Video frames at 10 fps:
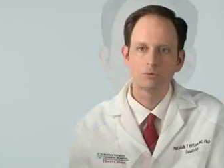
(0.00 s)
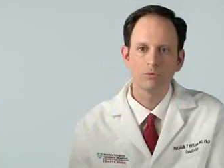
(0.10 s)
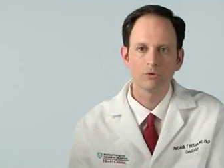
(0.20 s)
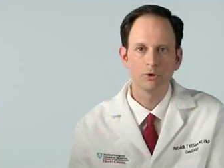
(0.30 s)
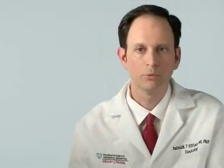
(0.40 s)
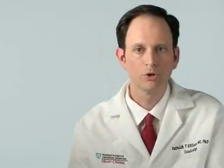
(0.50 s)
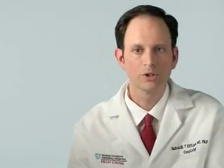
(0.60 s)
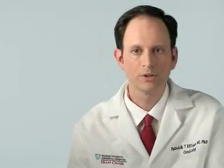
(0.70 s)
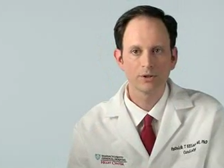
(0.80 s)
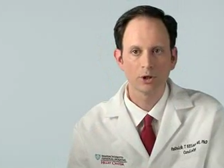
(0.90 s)
For
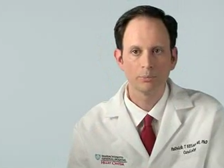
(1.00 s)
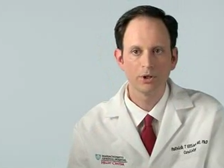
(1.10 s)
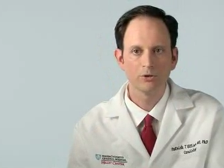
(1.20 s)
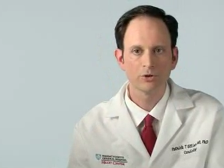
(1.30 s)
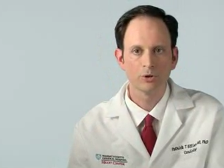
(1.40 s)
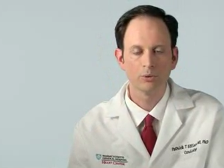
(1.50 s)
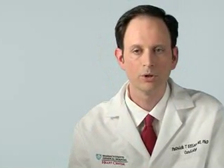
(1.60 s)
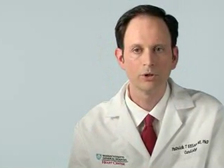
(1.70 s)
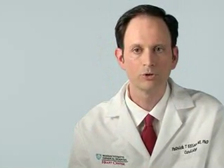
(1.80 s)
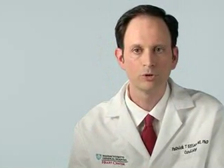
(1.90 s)
emerging therapies, there are
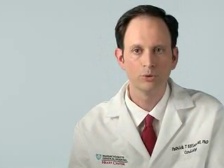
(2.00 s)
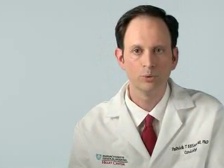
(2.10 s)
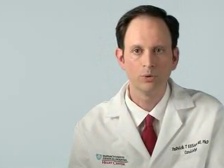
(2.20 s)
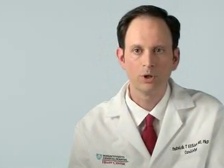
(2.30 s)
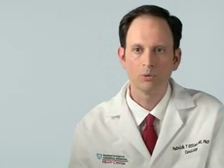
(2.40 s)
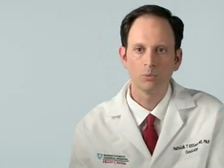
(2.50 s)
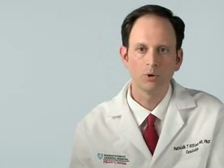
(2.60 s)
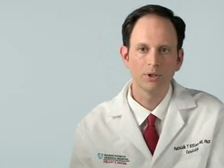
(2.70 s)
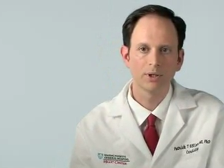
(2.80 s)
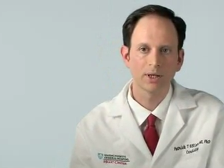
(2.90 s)
really two.
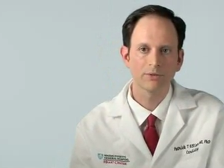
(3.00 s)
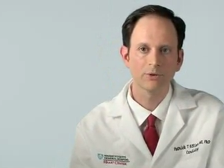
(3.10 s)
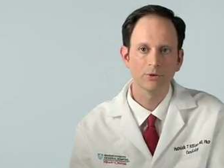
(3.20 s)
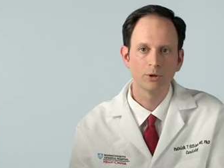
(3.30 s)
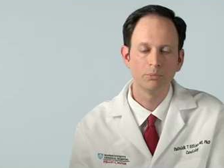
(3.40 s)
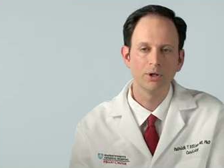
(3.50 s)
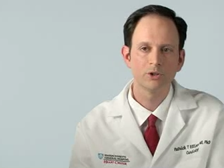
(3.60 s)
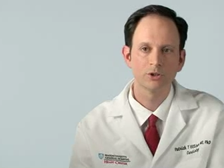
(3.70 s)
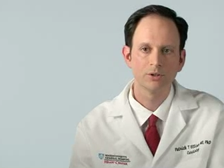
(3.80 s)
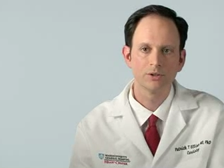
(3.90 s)
One, catheter
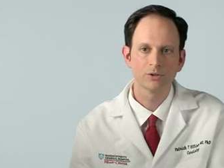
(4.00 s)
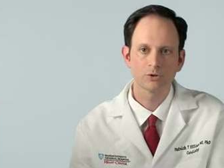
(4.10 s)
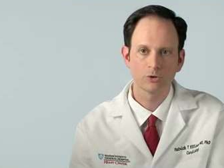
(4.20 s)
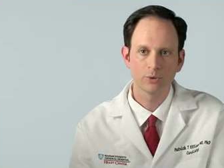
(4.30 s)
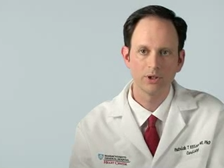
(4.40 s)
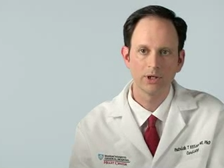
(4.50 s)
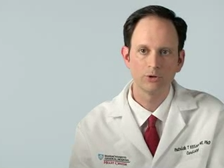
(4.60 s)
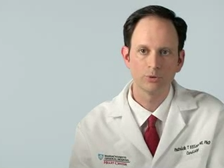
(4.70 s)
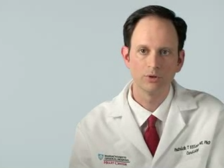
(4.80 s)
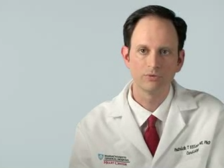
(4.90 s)
ablations to treat
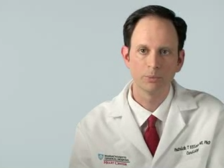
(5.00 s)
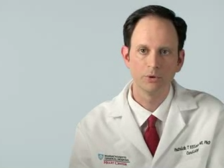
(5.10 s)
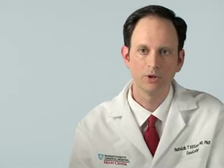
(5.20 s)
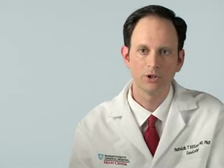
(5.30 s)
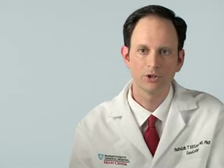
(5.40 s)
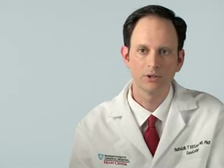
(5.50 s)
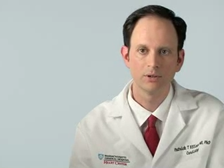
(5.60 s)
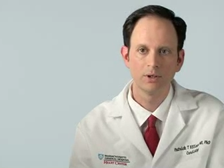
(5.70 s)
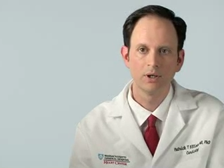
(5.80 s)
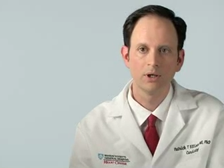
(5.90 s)
atrial fibrillation,
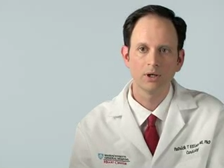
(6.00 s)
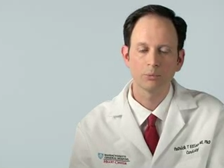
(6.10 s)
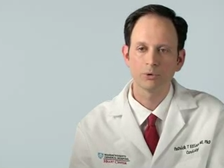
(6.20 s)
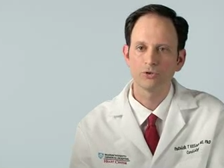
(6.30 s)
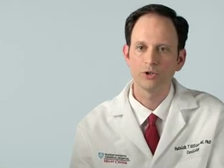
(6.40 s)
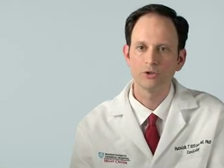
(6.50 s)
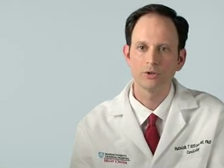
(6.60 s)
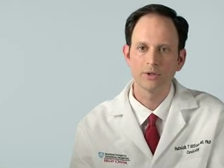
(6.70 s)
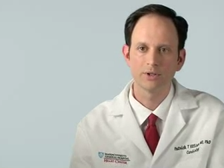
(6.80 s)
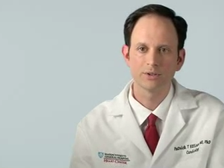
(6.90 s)
a procedure
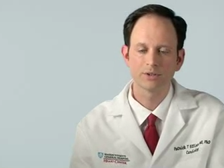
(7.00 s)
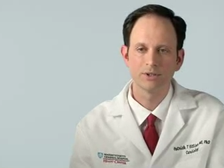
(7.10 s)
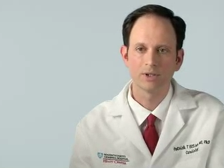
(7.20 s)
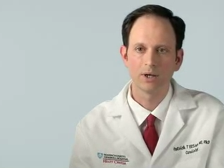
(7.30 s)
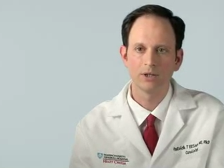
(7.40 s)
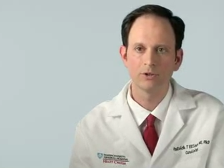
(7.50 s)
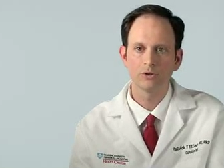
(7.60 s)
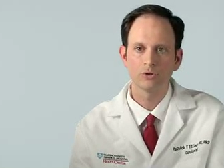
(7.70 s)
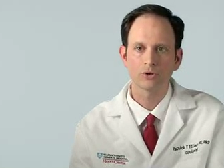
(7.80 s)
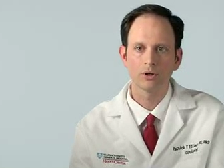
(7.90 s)
that's designed to
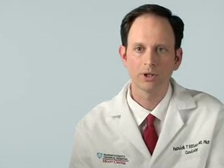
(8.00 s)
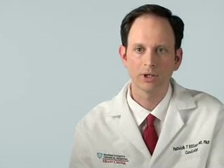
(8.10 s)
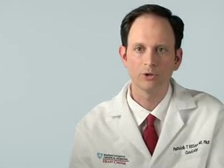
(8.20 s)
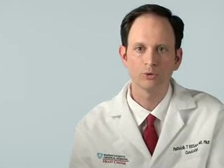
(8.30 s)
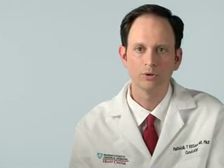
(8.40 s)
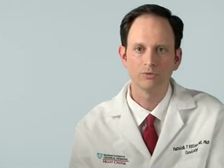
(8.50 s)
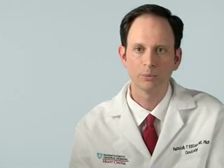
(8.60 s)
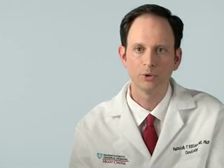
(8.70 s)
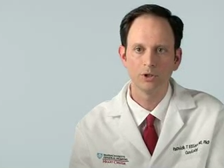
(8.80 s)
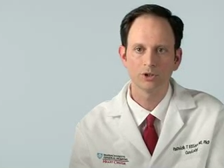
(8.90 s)
target atrial
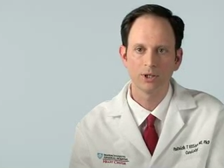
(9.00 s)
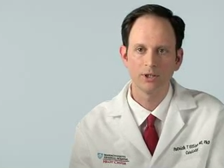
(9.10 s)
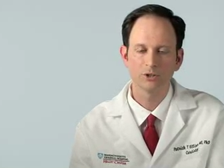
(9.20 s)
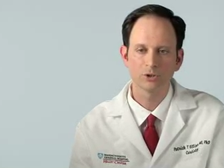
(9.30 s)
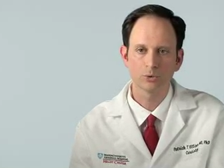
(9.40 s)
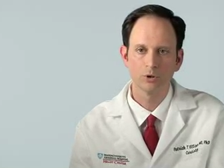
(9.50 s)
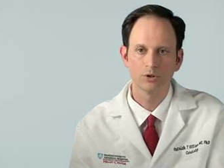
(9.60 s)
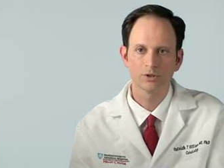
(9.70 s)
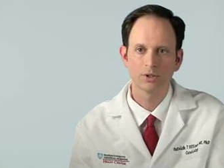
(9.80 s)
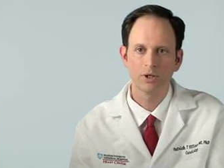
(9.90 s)
fibrillation at its source